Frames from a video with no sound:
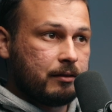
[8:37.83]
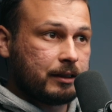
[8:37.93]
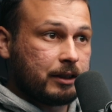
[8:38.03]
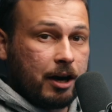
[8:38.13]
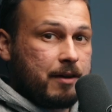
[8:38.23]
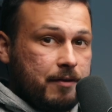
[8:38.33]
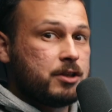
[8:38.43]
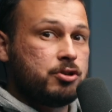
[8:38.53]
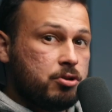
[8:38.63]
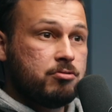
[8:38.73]
like not
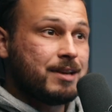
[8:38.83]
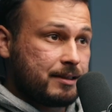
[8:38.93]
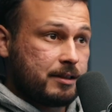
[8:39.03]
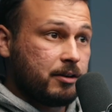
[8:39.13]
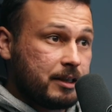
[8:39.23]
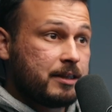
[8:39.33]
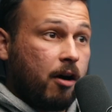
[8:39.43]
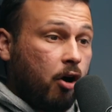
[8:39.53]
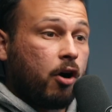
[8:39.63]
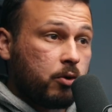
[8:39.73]
even do mm-hmm. necessarily the
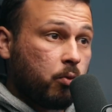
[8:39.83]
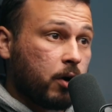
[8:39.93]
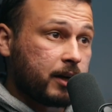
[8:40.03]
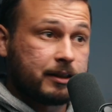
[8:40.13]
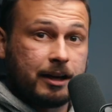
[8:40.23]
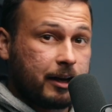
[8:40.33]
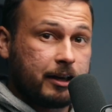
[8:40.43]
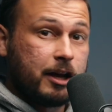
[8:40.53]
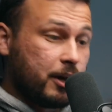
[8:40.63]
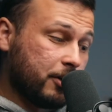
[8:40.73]
hard work you're
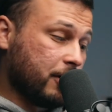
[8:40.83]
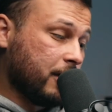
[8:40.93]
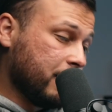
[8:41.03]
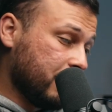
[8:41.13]
you